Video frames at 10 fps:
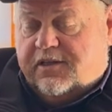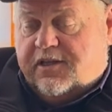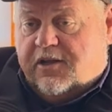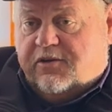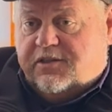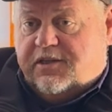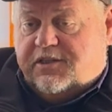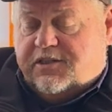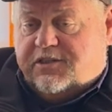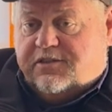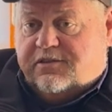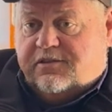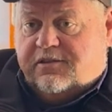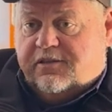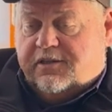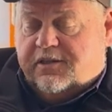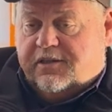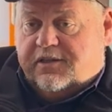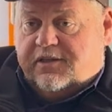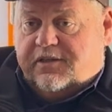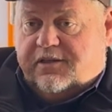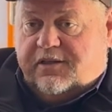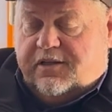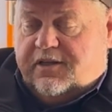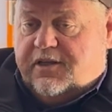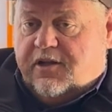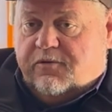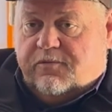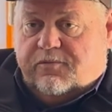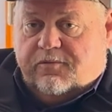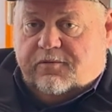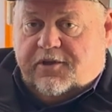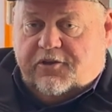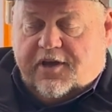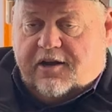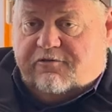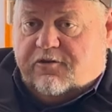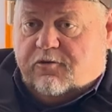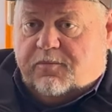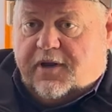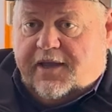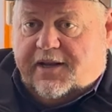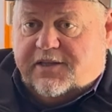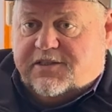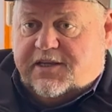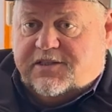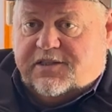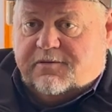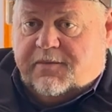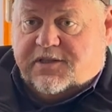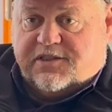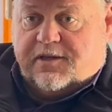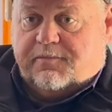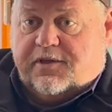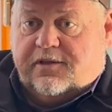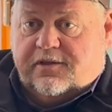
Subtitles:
You know, it just, you know, when you got a full plate, it's easy to miss something.